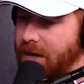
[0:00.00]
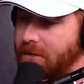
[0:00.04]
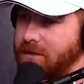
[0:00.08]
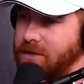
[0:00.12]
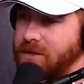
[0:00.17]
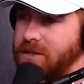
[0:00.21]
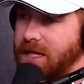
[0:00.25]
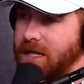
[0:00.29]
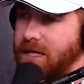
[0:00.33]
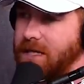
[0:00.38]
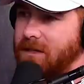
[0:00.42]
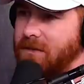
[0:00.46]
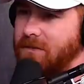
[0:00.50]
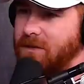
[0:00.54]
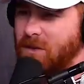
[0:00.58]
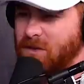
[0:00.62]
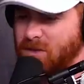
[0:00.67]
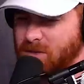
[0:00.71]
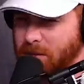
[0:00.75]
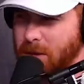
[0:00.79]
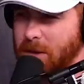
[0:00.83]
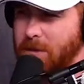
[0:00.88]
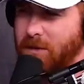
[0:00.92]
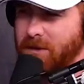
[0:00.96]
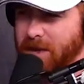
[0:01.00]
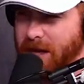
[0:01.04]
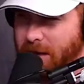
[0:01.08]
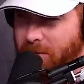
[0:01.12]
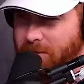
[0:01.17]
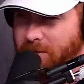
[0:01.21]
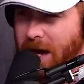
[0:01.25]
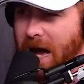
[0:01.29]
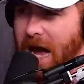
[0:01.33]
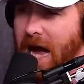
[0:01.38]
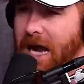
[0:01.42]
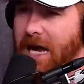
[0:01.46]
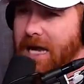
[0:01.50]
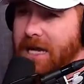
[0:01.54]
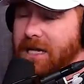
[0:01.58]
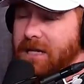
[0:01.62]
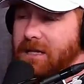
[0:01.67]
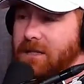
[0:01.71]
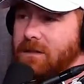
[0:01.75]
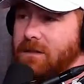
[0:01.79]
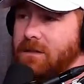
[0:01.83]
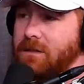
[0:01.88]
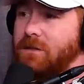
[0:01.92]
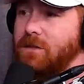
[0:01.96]
I was like, there's people that
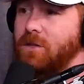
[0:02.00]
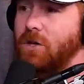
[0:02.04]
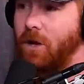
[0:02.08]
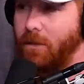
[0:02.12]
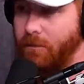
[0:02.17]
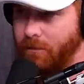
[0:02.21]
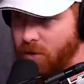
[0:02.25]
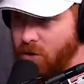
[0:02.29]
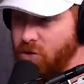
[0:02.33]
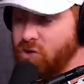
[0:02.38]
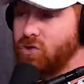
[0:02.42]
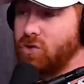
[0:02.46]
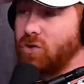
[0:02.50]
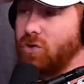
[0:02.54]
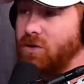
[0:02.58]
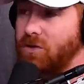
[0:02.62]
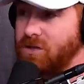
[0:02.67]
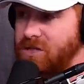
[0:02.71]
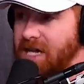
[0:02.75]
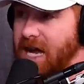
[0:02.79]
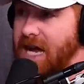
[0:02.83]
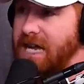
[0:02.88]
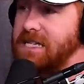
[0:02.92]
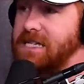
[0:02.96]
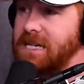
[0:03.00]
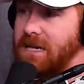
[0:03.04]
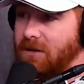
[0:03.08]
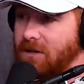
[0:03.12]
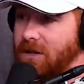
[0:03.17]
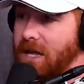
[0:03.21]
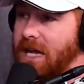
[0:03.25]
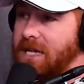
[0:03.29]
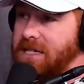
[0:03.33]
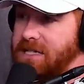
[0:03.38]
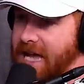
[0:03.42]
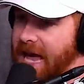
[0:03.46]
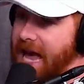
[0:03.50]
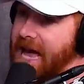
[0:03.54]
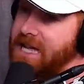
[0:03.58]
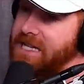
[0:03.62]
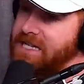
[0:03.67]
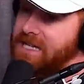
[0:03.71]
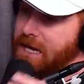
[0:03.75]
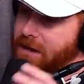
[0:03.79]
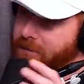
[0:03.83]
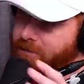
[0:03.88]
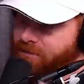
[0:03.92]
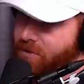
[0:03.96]
buy commercial size airlines
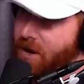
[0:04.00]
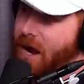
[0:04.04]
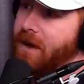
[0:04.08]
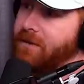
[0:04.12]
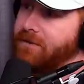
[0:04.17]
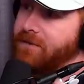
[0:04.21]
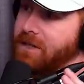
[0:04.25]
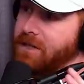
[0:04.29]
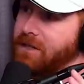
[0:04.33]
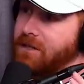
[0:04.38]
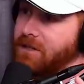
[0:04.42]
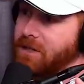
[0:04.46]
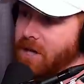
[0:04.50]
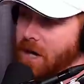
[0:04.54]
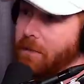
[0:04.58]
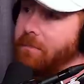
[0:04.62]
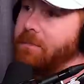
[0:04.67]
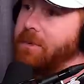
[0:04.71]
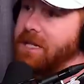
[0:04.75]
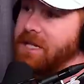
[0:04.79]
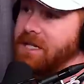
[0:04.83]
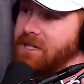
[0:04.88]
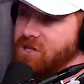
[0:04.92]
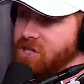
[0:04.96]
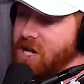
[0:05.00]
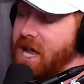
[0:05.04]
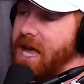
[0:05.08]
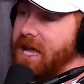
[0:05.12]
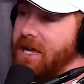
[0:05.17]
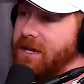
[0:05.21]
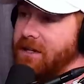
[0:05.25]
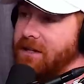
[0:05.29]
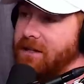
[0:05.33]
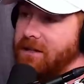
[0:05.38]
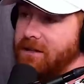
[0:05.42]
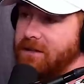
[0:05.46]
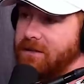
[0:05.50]
as a private company jet.